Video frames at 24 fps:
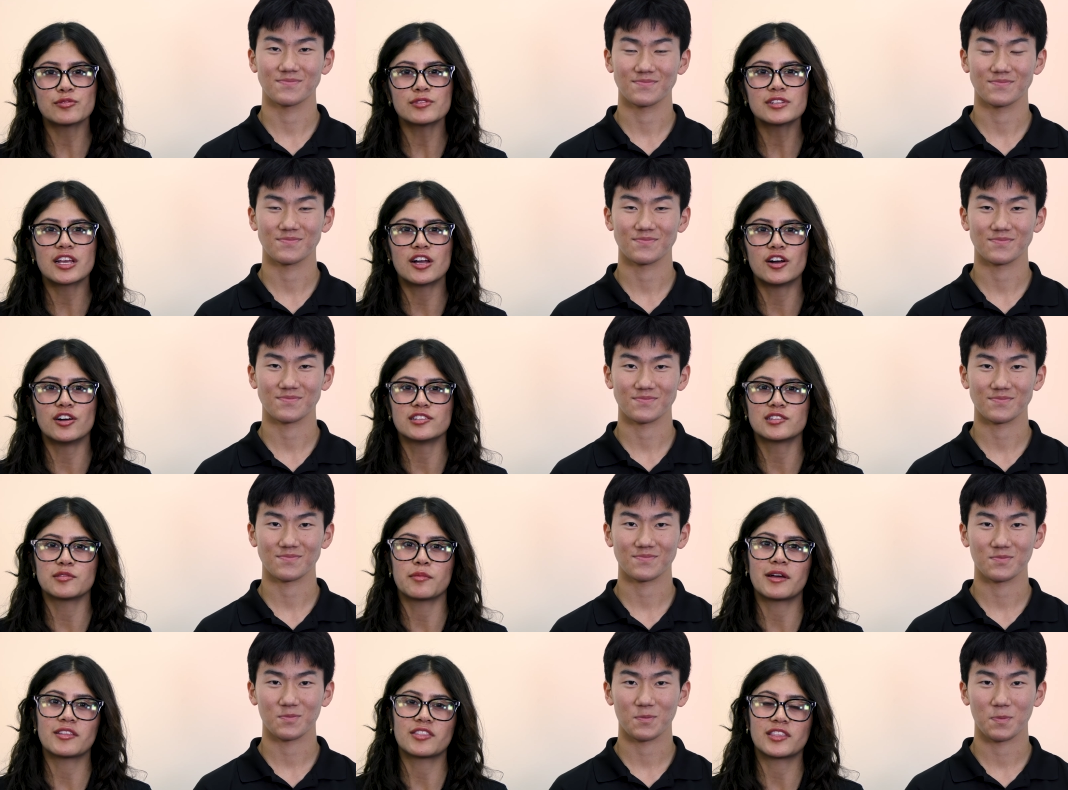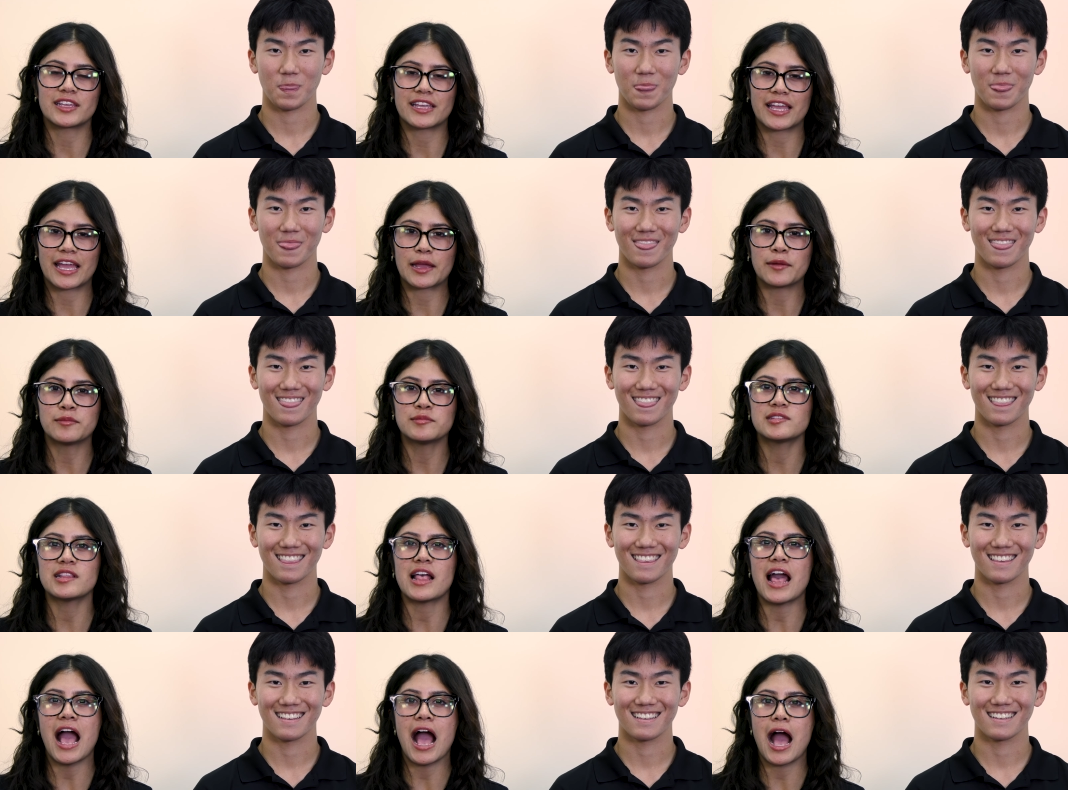Speaker 1: will tell us about the
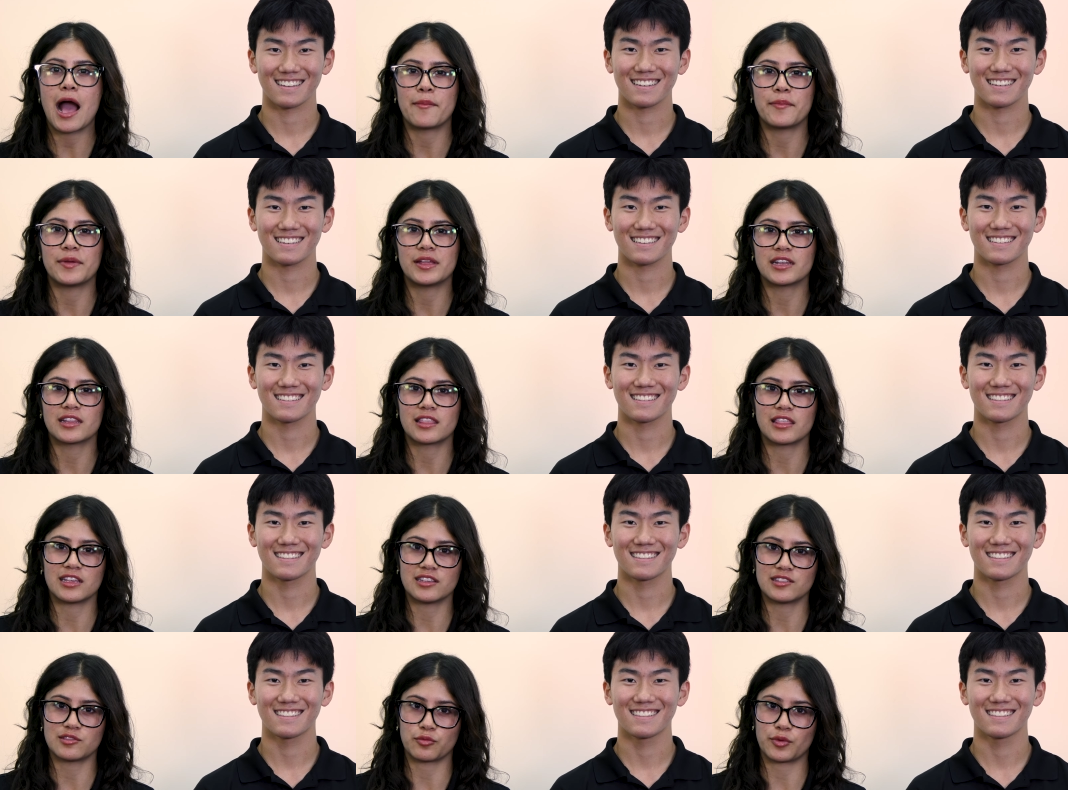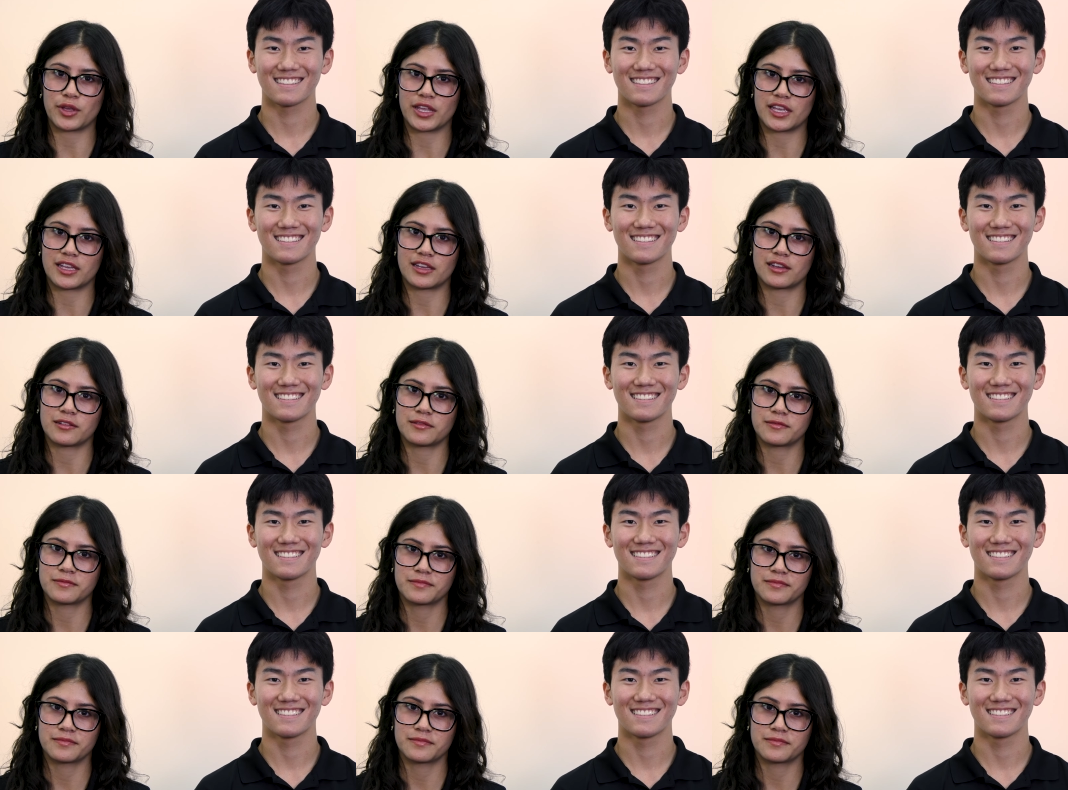games that happened this week.